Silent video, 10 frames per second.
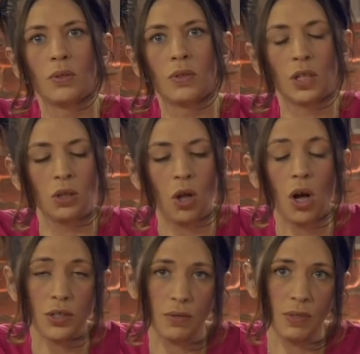the
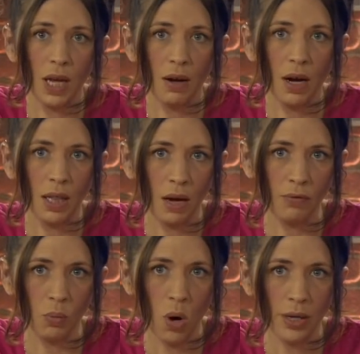loss of a
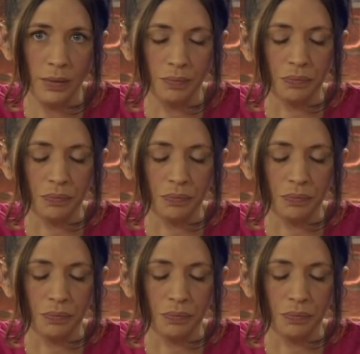loved one.